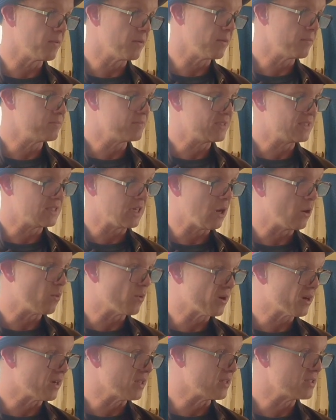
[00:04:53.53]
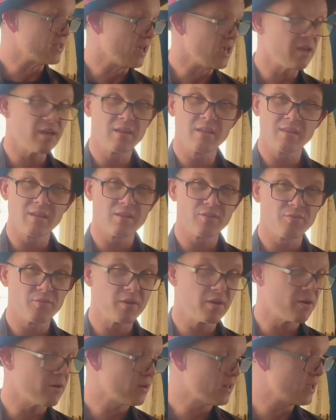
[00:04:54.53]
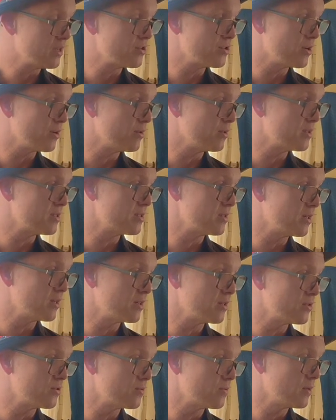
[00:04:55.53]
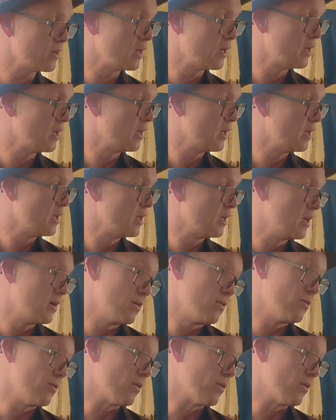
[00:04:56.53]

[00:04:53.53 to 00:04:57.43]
I doubt we're going to take anything if we go to that show this year. Who